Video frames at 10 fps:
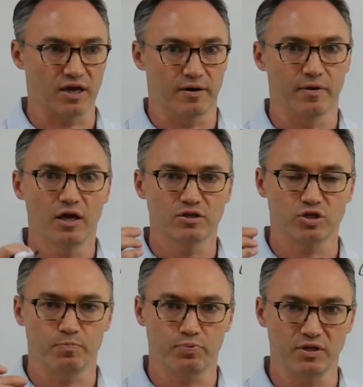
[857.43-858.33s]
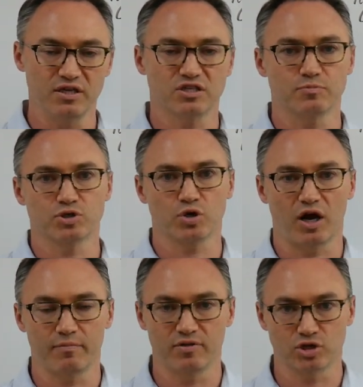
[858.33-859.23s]
Again, so please
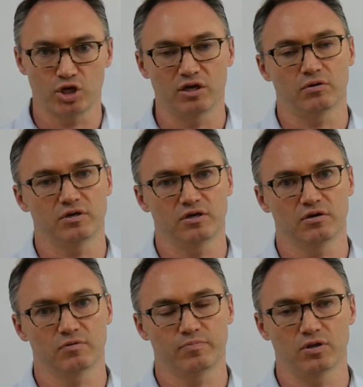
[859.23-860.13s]
subscribe to the channel here